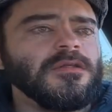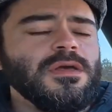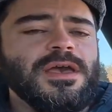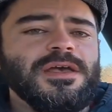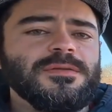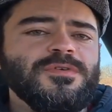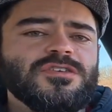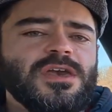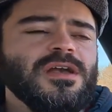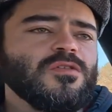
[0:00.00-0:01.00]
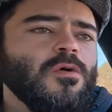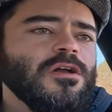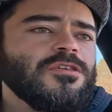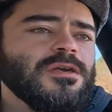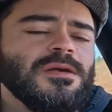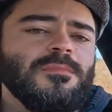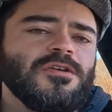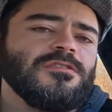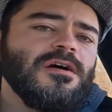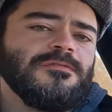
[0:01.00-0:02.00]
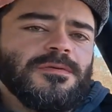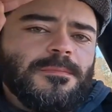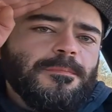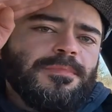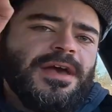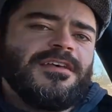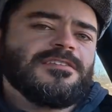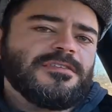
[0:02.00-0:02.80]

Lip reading: And appreciate you guys watching. Much love. Peace.